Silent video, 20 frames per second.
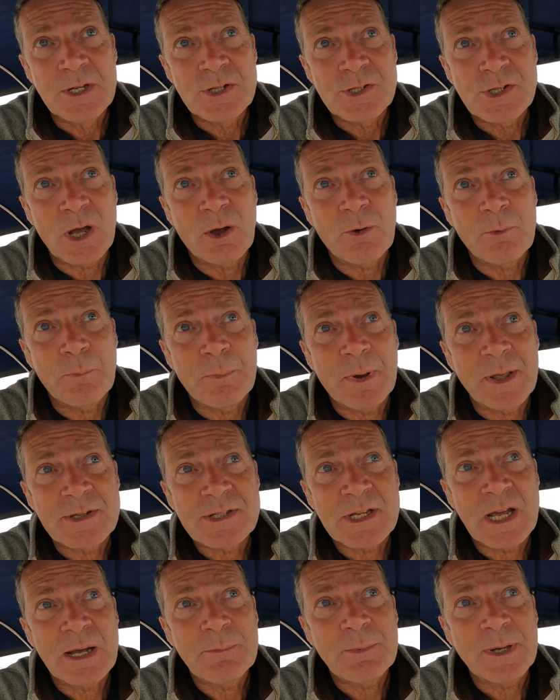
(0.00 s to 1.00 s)
So by
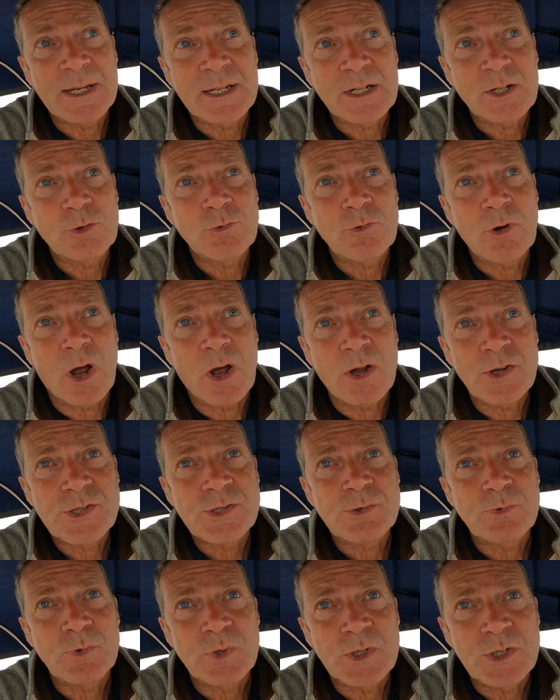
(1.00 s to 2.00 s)
the time we get
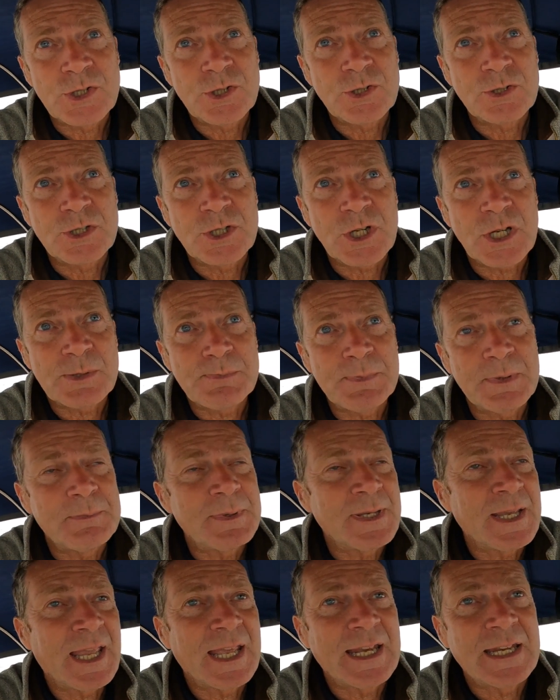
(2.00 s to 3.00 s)
across, we should just be
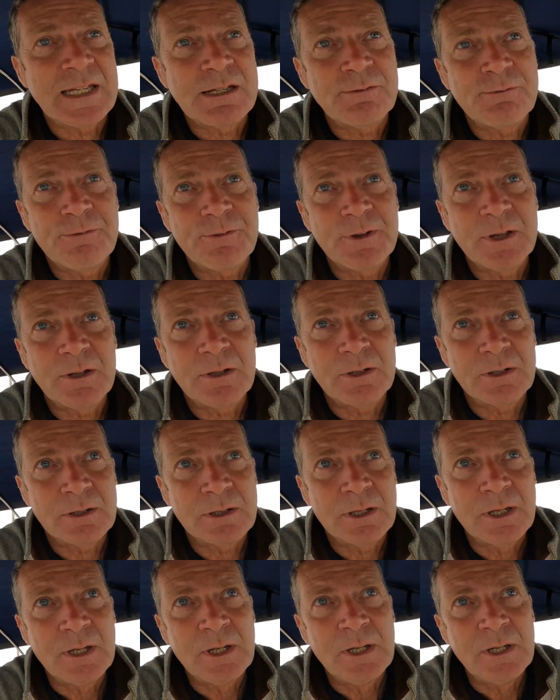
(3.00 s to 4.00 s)
beginning to feel